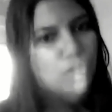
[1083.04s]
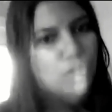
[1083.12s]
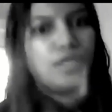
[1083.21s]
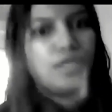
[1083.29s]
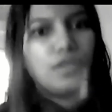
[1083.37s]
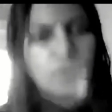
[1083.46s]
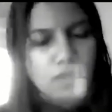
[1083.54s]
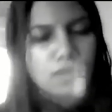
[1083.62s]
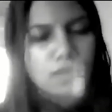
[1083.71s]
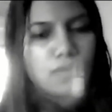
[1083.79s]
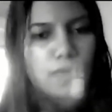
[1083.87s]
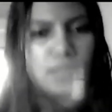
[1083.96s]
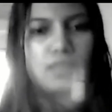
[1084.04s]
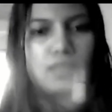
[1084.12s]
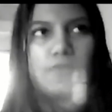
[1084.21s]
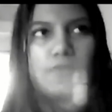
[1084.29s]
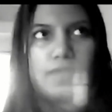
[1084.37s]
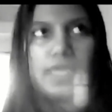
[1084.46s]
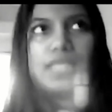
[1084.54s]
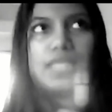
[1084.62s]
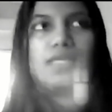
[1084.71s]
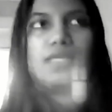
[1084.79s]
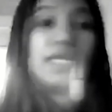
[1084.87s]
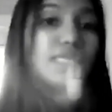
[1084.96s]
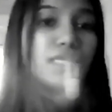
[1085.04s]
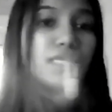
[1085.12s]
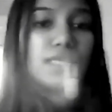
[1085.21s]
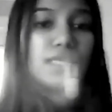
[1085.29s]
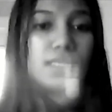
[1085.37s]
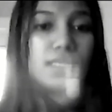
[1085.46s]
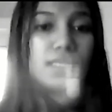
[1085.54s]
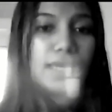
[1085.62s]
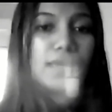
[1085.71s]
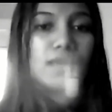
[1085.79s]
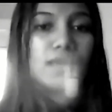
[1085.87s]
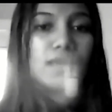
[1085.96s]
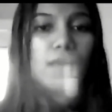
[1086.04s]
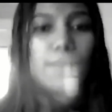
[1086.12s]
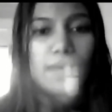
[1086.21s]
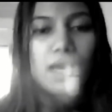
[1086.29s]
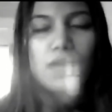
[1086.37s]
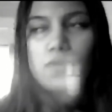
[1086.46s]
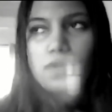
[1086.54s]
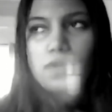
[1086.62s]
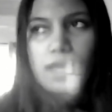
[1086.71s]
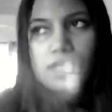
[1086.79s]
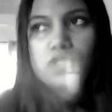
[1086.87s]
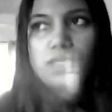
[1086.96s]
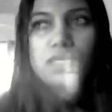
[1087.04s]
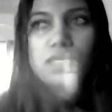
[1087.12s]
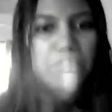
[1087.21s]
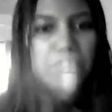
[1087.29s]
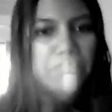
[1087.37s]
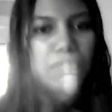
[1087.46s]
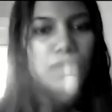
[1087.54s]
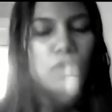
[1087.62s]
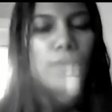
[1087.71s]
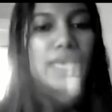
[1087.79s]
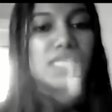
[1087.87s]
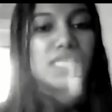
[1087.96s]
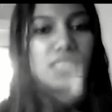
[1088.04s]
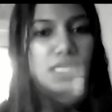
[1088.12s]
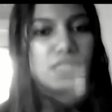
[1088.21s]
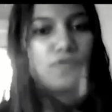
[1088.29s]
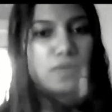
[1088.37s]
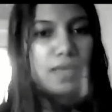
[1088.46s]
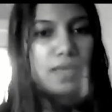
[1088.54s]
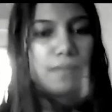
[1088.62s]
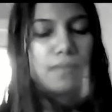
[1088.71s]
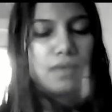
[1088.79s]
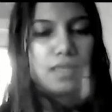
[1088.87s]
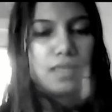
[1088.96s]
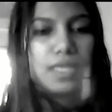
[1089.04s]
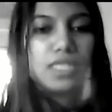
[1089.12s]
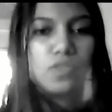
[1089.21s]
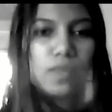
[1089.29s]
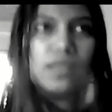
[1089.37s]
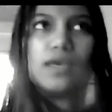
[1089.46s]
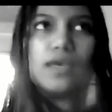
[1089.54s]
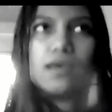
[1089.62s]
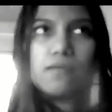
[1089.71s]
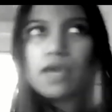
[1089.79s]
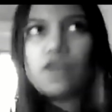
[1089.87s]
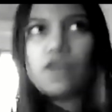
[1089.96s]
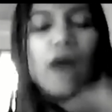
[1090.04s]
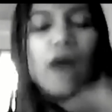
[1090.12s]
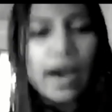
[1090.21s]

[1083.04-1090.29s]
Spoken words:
is already good, where they think that their PR would actually, make sense for them, and that's when they kind of